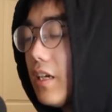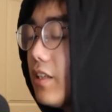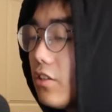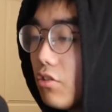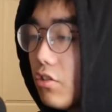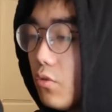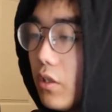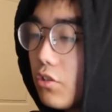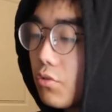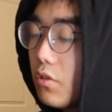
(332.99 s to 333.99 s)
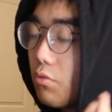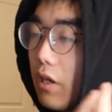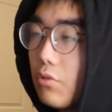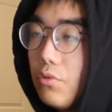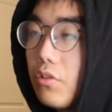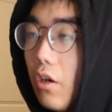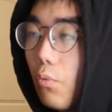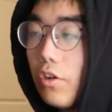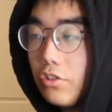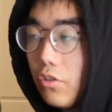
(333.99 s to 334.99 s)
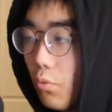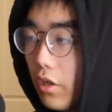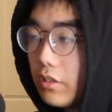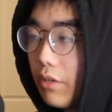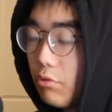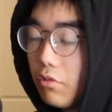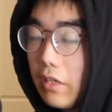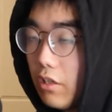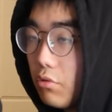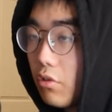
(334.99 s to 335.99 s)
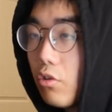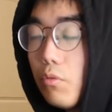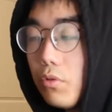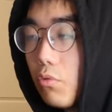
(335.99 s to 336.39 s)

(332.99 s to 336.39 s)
And that's also why the story gradually got worse and worse after we found out who the culprit